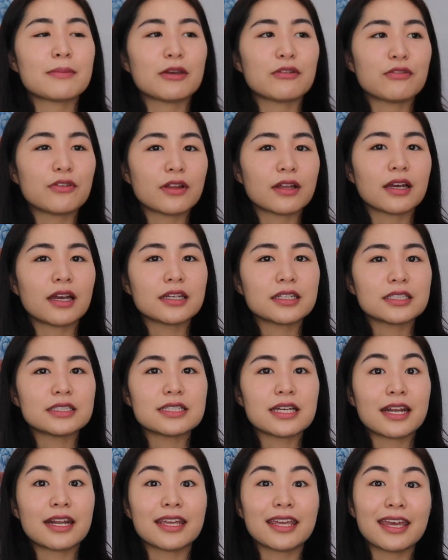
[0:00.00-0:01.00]
I feel like I could
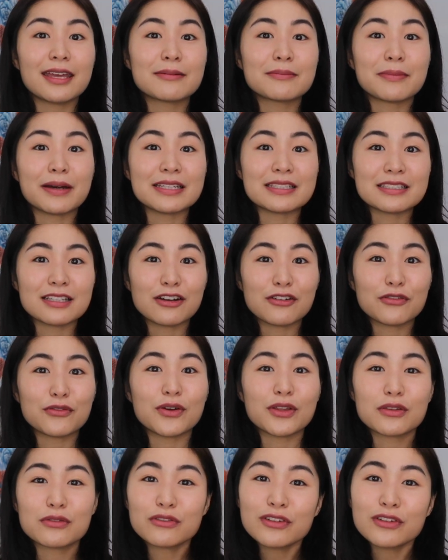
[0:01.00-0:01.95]
dedicate myself with